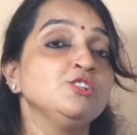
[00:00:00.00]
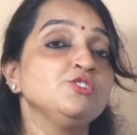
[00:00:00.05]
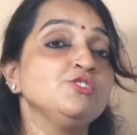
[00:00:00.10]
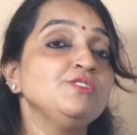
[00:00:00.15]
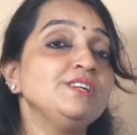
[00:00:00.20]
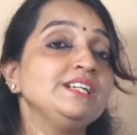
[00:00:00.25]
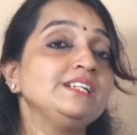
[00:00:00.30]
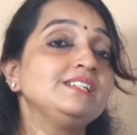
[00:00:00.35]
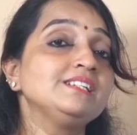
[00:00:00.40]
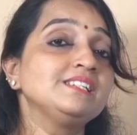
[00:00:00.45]

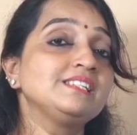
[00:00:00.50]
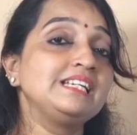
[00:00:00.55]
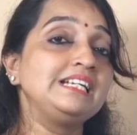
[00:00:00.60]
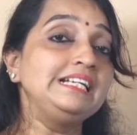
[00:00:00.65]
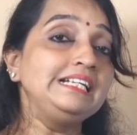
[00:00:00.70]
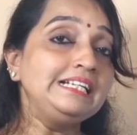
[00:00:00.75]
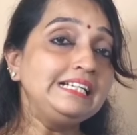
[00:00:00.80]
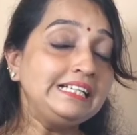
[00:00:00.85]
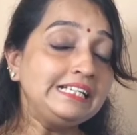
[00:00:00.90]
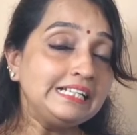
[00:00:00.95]
So it is
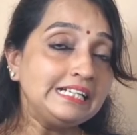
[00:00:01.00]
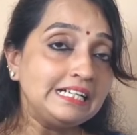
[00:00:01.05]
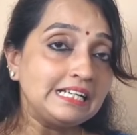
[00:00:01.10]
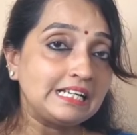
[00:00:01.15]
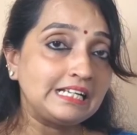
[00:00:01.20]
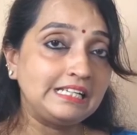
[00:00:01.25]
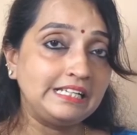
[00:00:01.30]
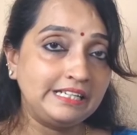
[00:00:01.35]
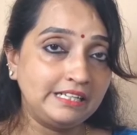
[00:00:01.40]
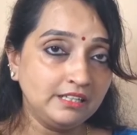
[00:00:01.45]

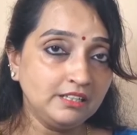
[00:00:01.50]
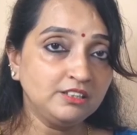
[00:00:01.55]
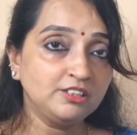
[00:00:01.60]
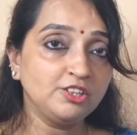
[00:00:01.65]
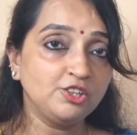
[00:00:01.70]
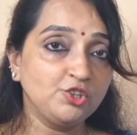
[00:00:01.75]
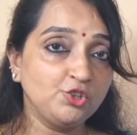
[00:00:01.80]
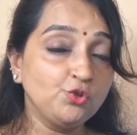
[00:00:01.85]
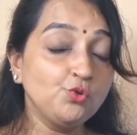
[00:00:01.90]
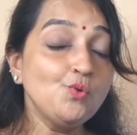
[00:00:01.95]

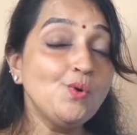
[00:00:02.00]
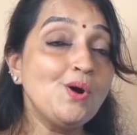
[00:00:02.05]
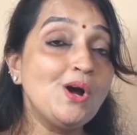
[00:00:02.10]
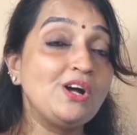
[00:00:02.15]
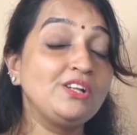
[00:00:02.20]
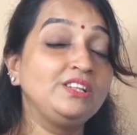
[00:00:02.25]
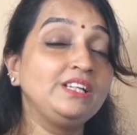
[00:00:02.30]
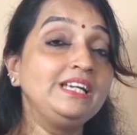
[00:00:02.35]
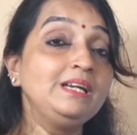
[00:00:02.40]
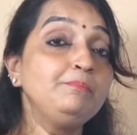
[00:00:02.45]
interlinked
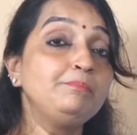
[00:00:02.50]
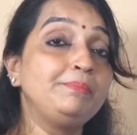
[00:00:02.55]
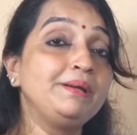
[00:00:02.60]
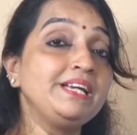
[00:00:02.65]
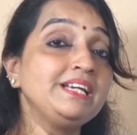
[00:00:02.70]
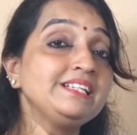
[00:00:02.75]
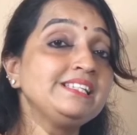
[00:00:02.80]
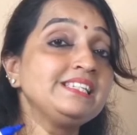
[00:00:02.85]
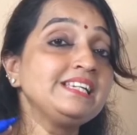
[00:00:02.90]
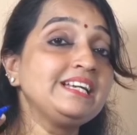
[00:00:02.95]
to the
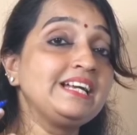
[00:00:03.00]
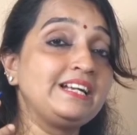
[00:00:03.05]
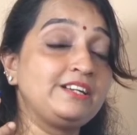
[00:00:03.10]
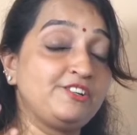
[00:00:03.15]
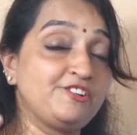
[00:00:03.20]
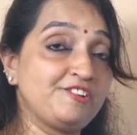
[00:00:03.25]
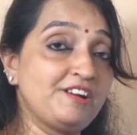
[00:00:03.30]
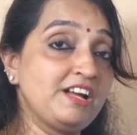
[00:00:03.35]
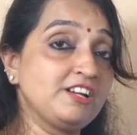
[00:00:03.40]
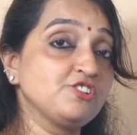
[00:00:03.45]
basic
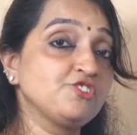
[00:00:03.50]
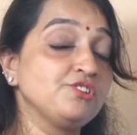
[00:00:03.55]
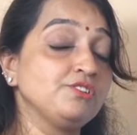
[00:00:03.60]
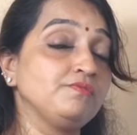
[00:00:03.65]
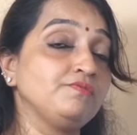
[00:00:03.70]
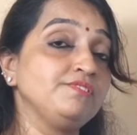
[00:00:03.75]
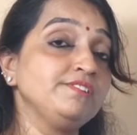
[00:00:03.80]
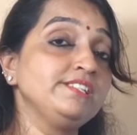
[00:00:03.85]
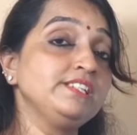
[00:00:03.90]
attraction,